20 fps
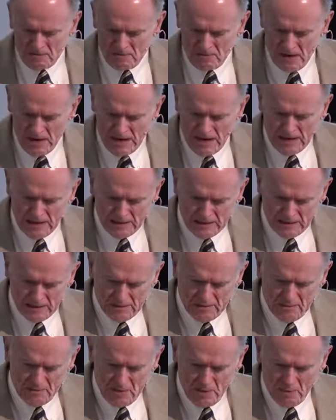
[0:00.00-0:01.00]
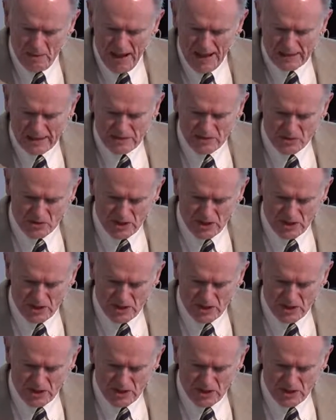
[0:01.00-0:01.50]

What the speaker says: Back in